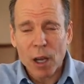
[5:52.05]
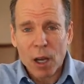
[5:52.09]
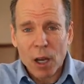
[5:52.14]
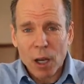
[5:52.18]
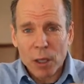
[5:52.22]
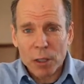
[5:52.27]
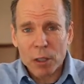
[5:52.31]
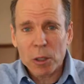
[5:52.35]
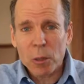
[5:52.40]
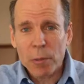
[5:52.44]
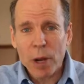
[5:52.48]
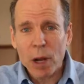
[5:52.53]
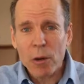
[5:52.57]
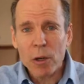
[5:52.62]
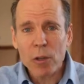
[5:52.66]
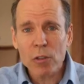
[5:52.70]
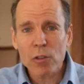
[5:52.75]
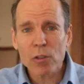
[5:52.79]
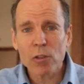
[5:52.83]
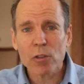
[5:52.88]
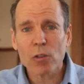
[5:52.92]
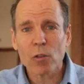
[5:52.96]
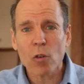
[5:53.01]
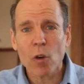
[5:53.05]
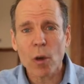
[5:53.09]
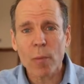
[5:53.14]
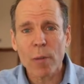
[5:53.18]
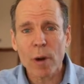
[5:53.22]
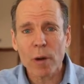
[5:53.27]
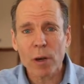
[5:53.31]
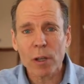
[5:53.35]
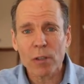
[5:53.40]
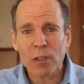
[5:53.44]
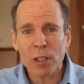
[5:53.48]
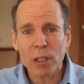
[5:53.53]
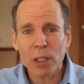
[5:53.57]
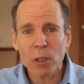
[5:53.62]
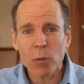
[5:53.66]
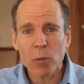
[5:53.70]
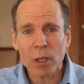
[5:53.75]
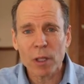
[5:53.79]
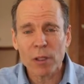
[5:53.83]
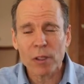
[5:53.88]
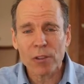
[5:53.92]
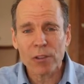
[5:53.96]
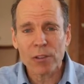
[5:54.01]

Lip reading: a little berries and strawberries and kiwi in the